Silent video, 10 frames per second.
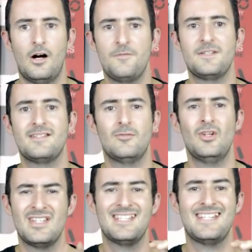of,
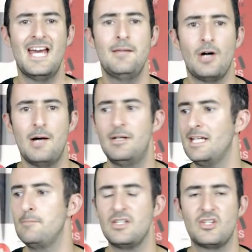not standby, but
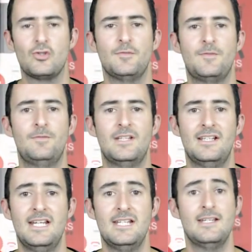it can be stored for
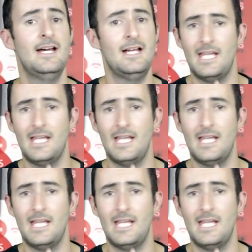15 years.